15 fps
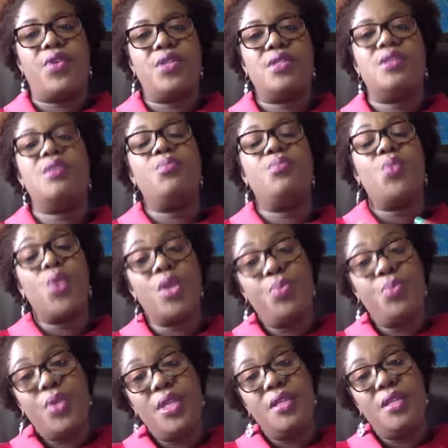So the more you put
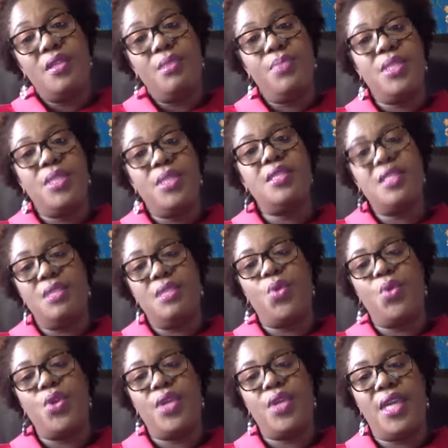into the business, the more
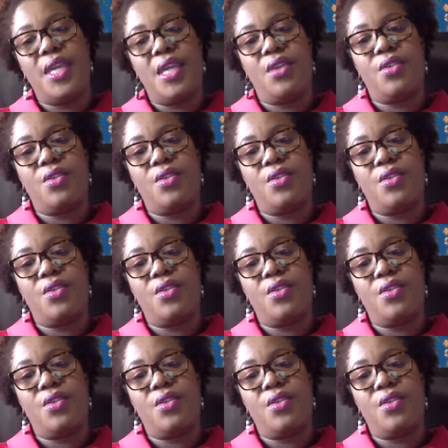you can get